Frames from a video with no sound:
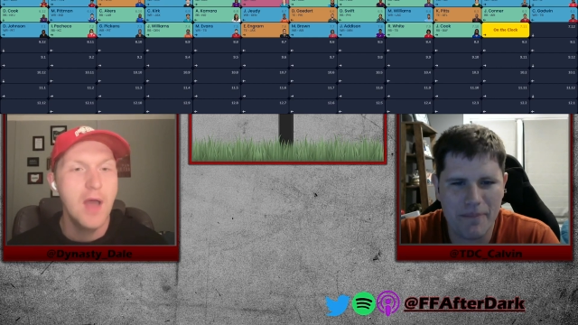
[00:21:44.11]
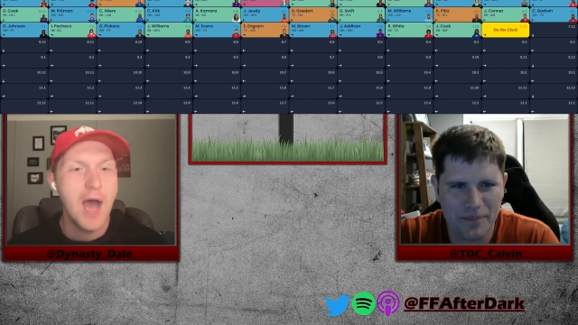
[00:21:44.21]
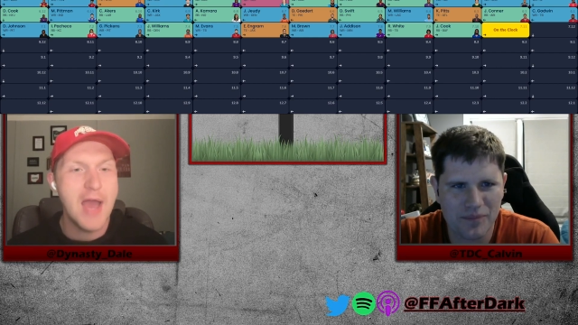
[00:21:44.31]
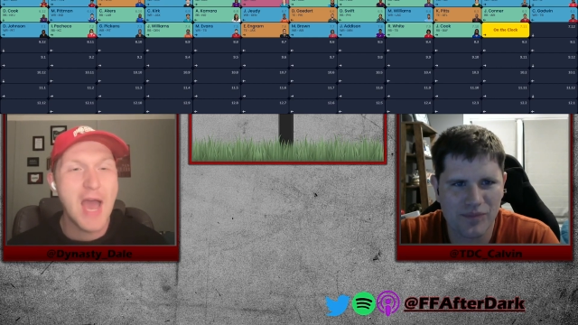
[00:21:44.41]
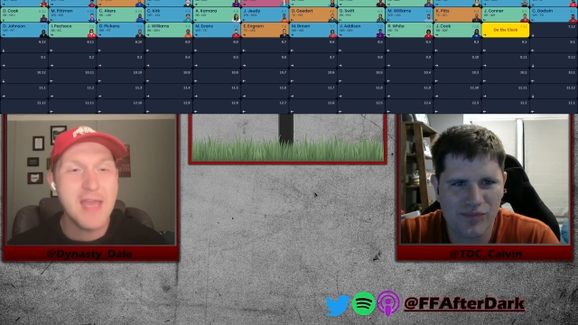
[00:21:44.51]

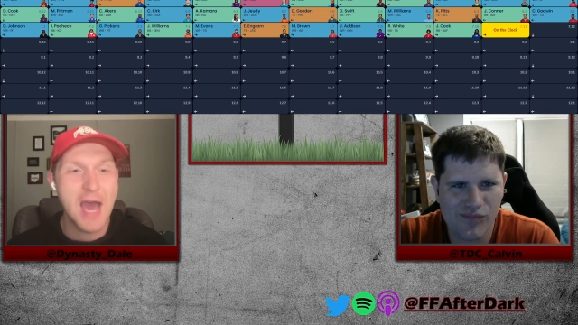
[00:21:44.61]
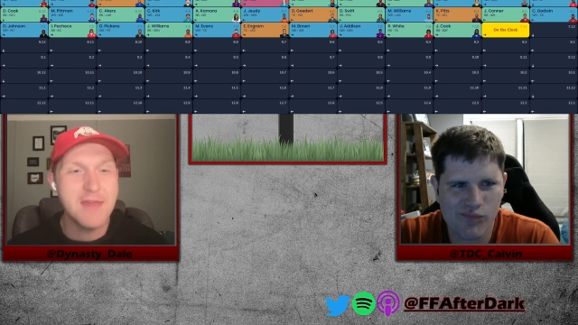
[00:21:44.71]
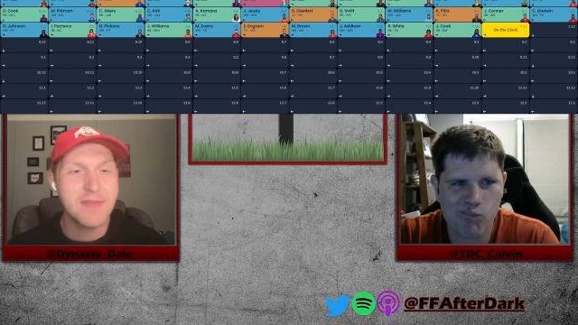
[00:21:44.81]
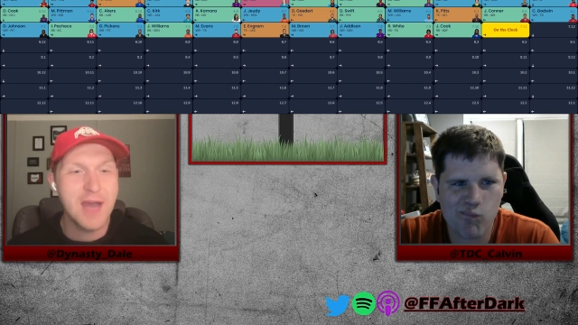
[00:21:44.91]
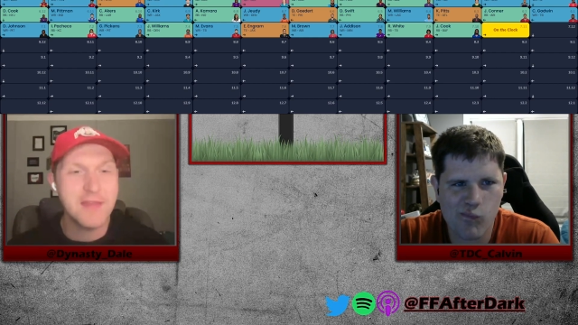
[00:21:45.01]
Speaker 1: I, I
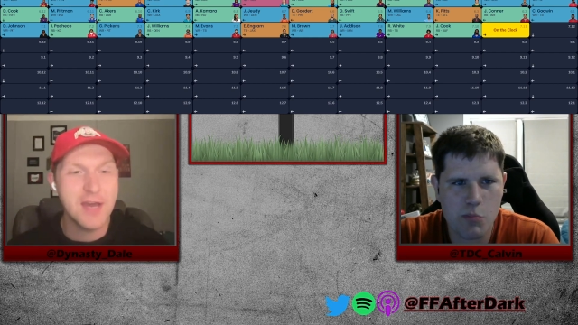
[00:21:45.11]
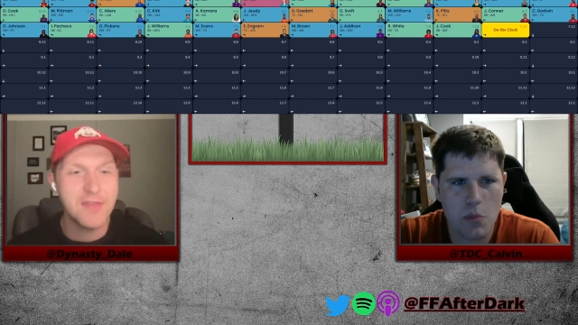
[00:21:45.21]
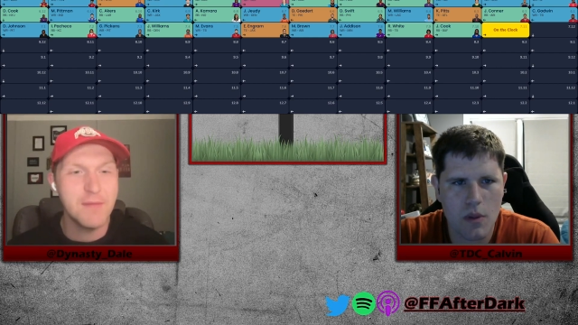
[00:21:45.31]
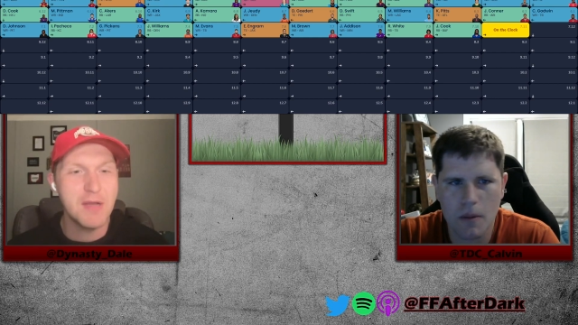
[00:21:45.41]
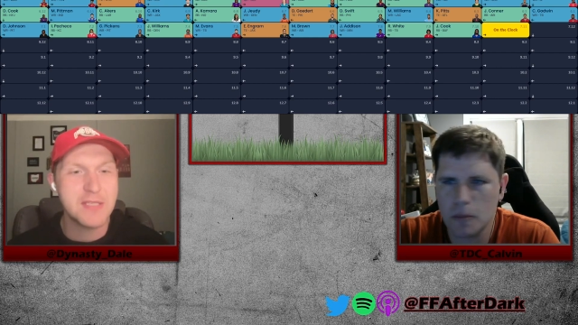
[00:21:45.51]
I I thought
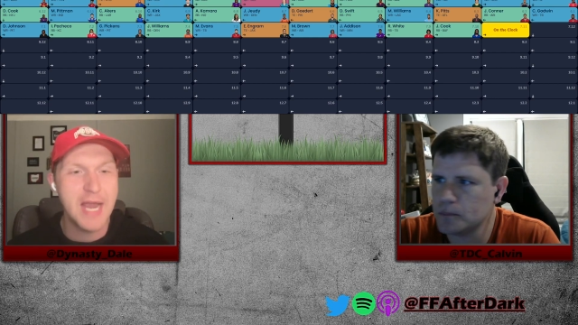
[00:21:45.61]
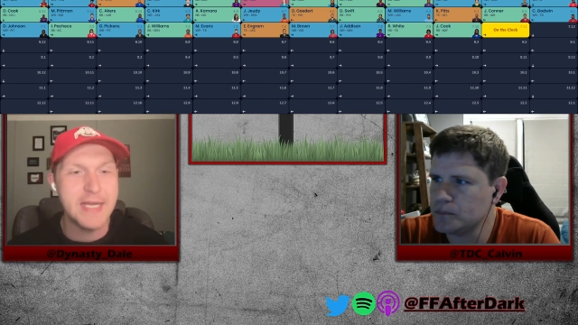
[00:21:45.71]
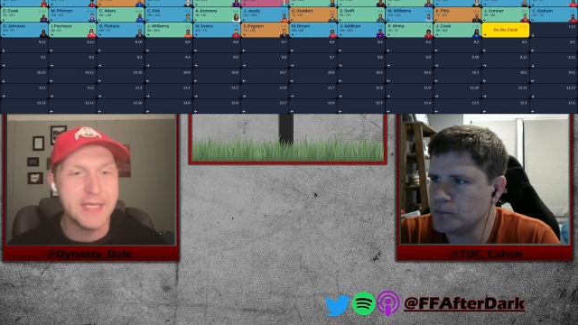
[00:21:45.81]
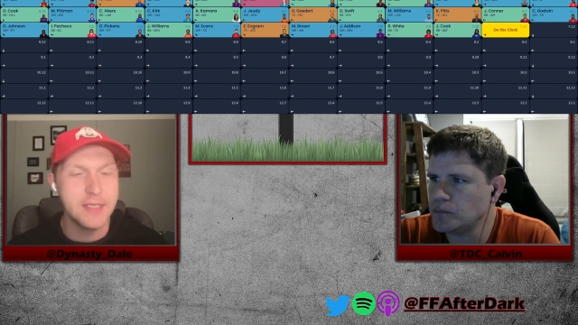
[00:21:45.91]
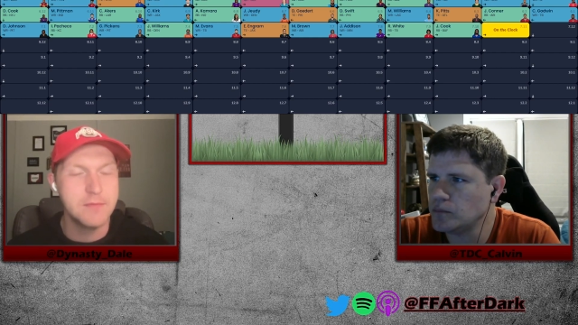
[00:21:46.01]
about tight
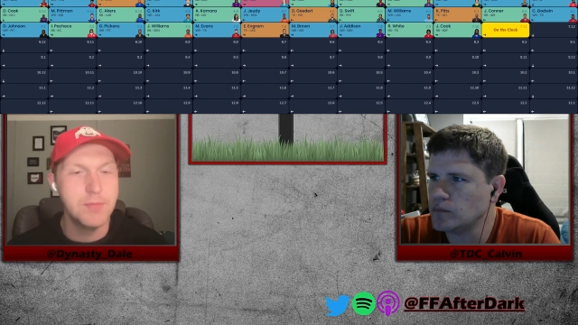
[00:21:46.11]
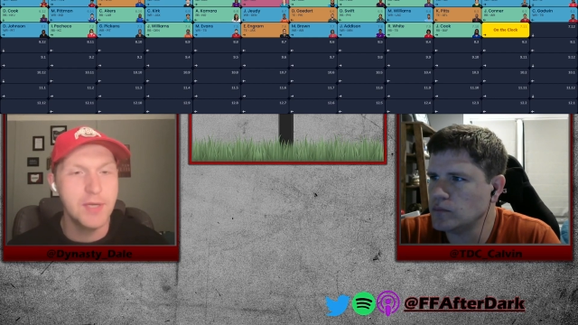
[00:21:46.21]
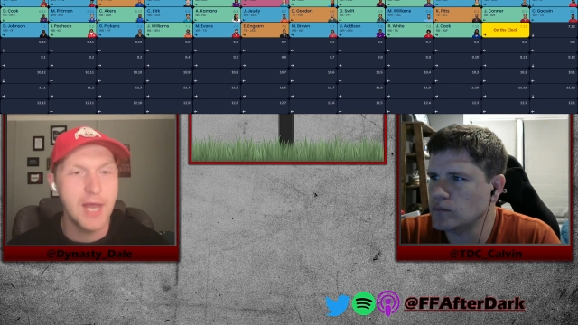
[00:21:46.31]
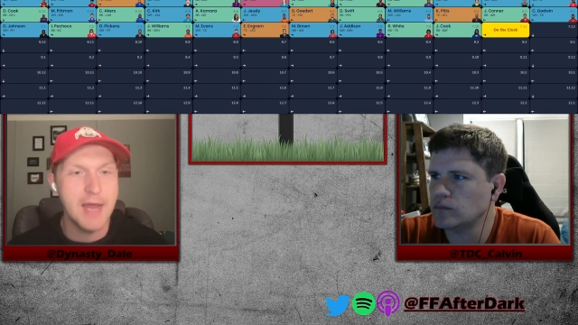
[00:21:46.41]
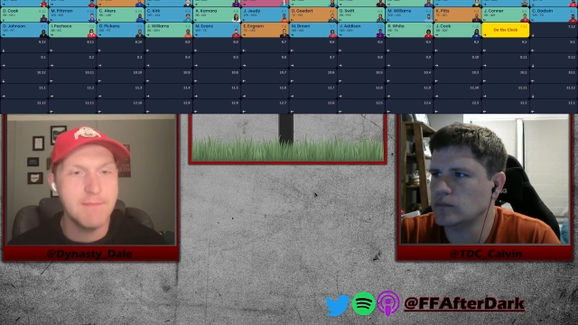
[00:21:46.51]
end, but
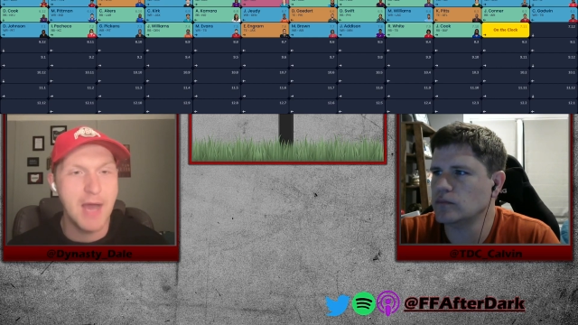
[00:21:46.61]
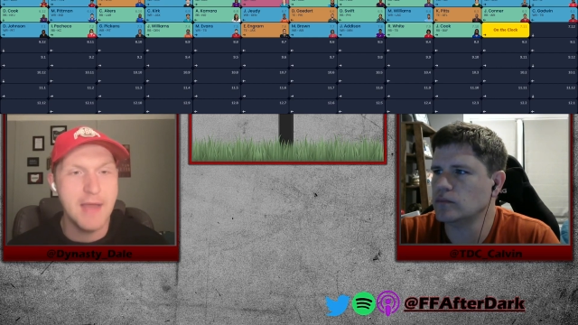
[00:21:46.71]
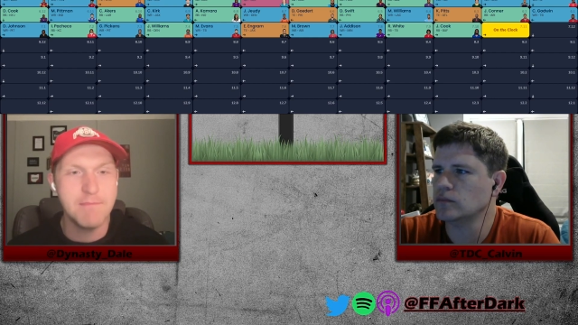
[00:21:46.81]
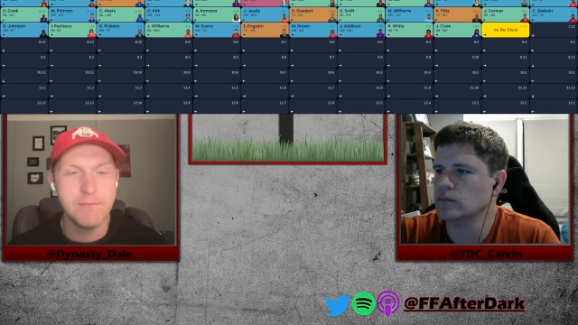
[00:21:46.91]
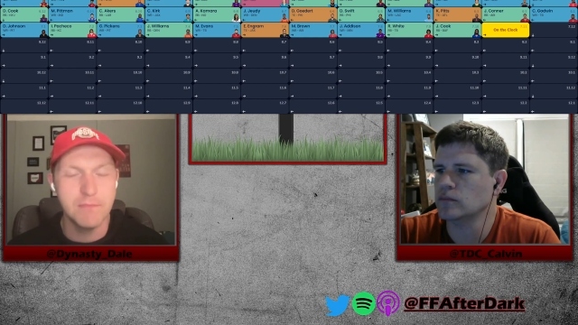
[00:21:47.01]
I'm
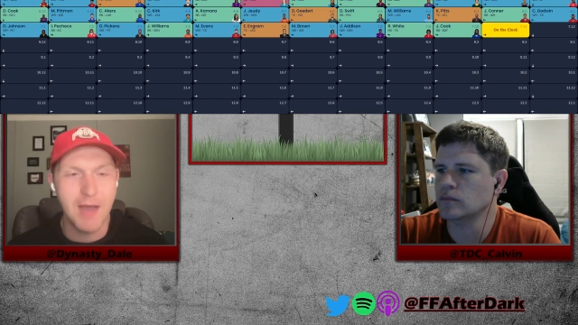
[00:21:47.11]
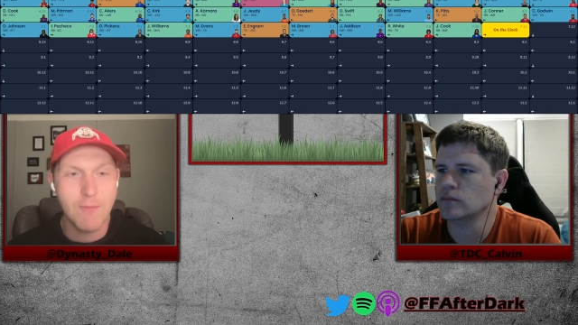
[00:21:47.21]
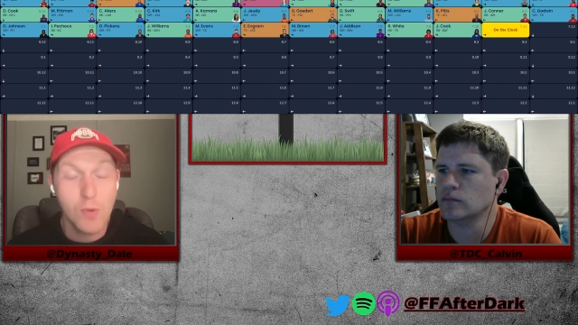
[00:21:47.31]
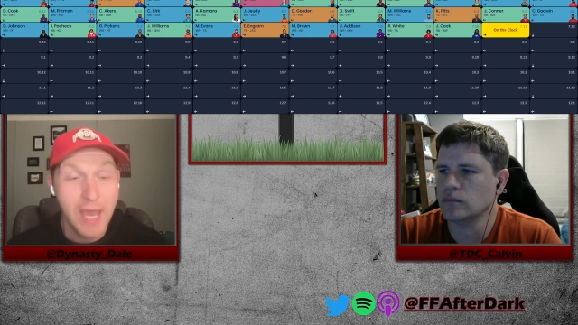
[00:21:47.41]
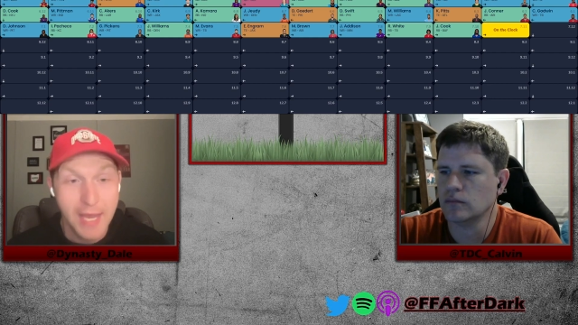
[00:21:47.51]
I'm I'm
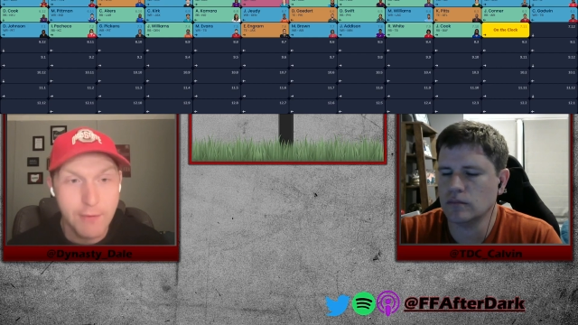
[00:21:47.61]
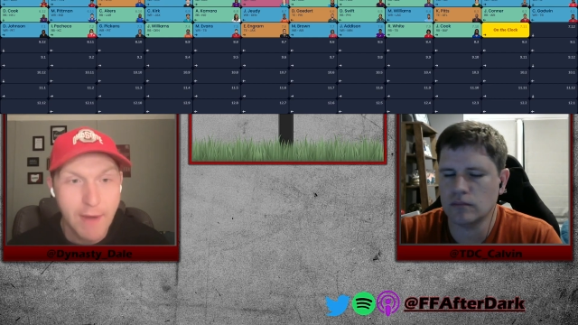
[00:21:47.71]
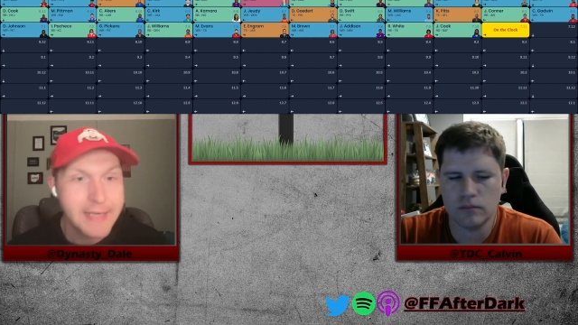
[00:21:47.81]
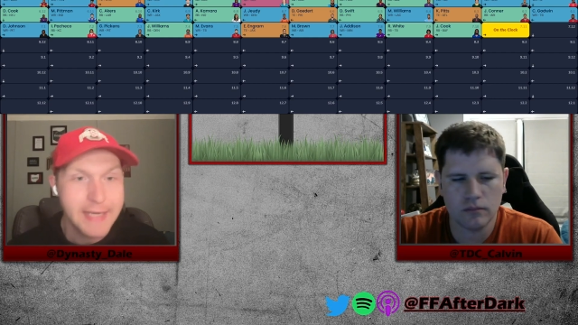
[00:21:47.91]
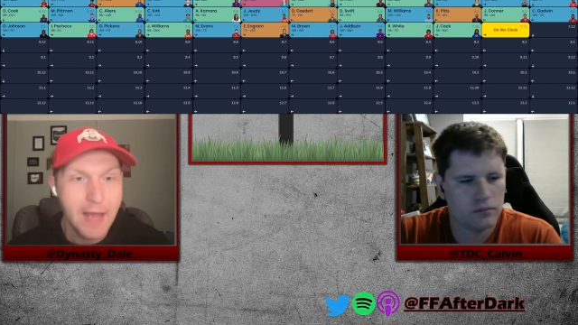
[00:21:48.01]
okay
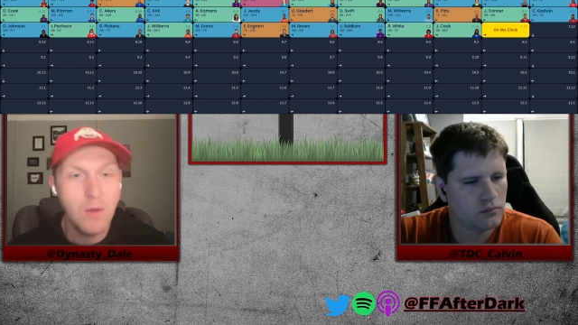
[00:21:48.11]
right now.